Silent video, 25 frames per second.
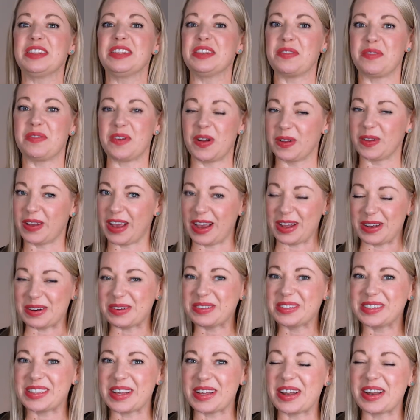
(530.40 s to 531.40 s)
the
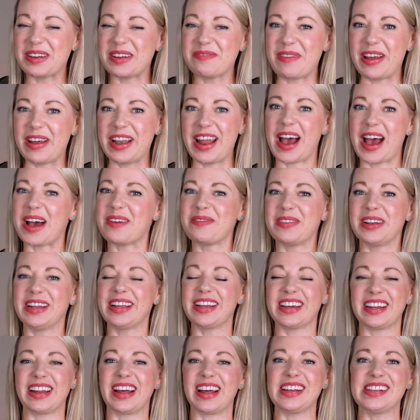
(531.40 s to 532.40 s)
volcanoes that have been happening
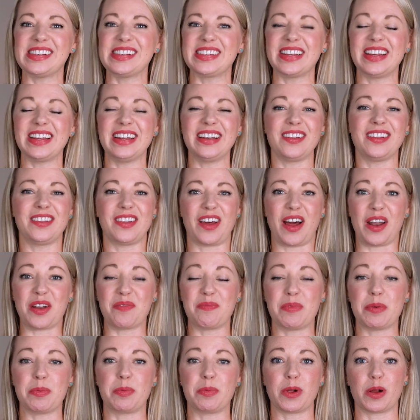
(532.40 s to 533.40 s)
in Iceland. A lot of
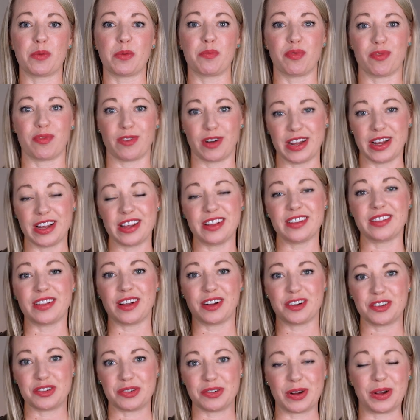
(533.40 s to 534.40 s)
people are bringing
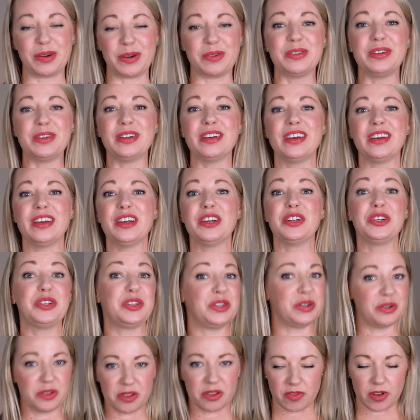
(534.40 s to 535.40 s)
their drone
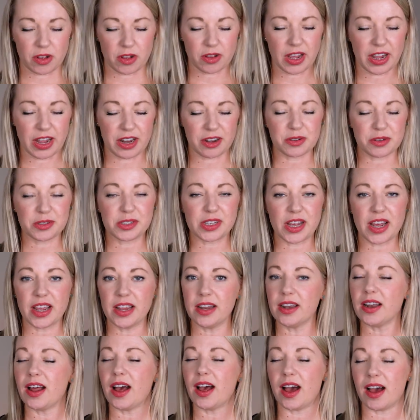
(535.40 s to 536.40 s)
to the volcano
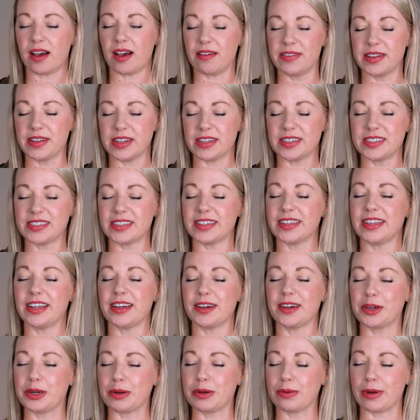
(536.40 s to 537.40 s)
site. Obviously
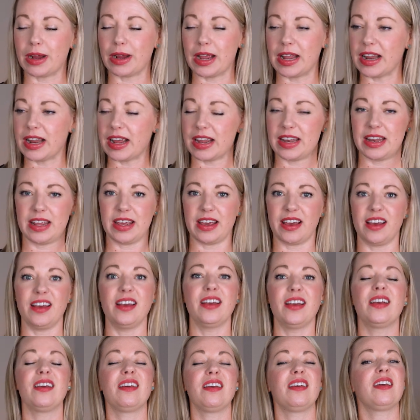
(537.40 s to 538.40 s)
a great idea.
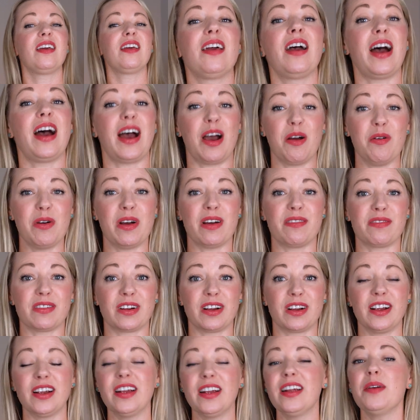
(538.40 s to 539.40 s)

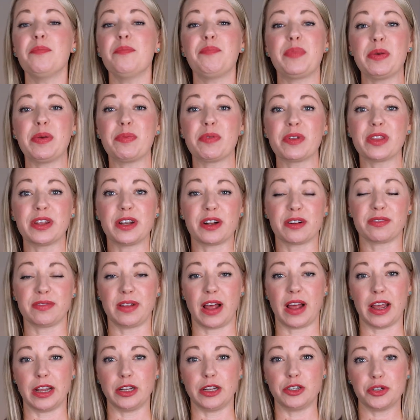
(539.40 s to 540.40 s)
However, people that are
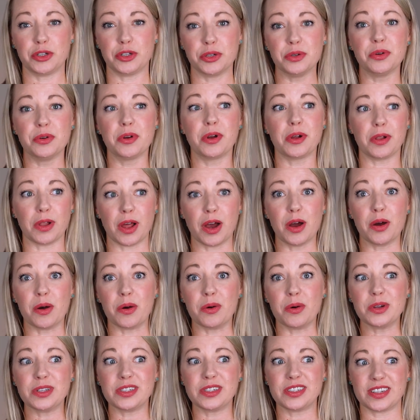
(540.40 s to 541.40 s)
flying too
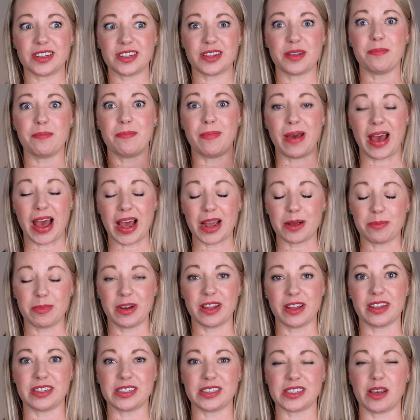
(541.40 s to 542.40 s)
close to the
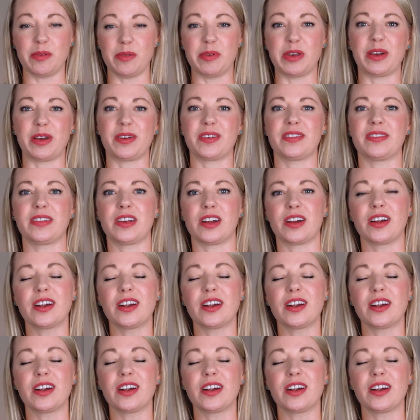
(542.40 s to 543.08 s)
magma that's coming out of the